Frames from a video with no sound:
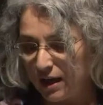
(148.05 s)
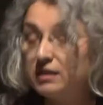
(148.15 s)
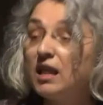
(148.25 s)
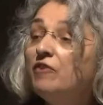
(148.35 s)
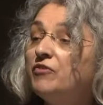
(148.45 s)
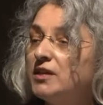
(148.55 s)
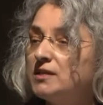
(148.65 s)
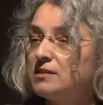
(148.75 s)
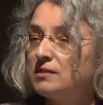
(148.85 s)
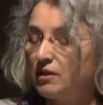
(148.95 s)
love
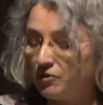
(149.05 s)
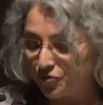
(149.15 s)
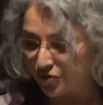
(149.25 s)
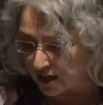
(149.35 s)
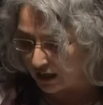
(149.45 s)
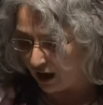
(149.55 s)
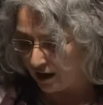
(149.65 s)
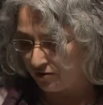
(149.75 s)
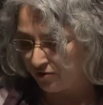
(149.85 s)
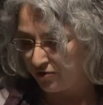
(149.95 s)
is free
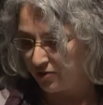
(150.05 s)
life.